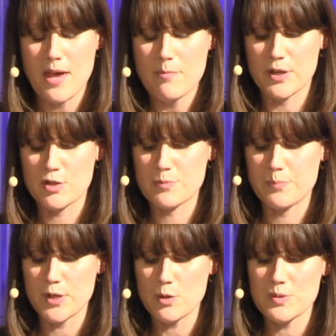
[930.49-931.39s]
because
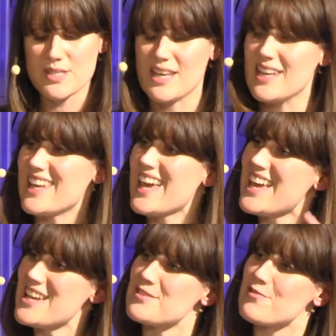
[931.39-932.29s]
beauty
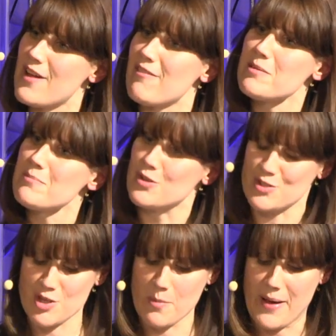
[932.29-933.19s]
is very
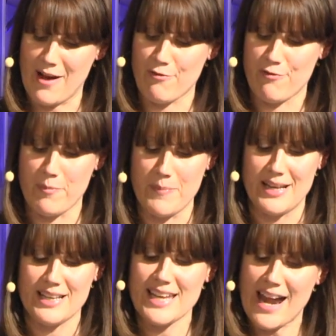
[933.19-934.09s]
much about
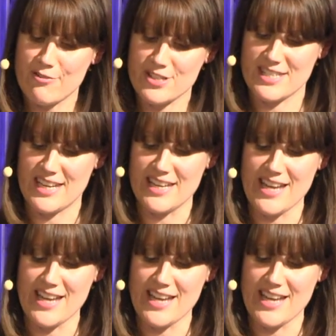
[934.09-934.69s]
familiarity